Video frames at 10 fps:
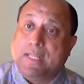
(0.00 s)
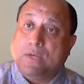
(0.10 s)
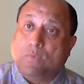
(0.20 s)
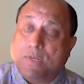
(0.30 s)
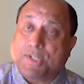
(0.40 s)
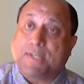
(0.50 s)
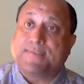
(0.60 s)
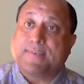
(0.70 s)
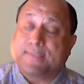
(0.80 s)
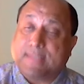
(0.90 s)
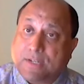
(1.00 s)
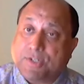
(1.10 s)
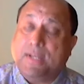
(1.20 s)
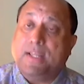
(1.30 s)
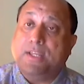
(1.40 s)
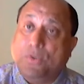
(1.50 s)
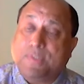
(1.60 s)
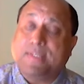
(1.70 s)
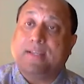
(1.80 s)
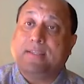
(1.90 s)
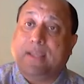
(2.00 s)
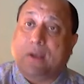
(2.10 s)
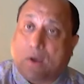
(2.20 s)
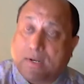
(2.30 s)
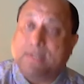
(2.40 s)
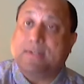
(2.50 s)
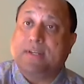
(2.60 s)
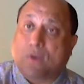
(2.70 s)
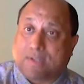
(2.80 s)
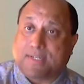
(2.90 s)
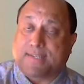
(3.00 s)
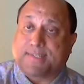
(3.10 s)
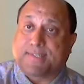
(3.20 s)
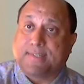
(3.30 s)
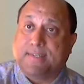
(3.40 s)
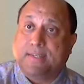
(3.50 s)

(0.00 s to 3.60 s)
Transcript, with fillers: which is essentially using the auditory cortex,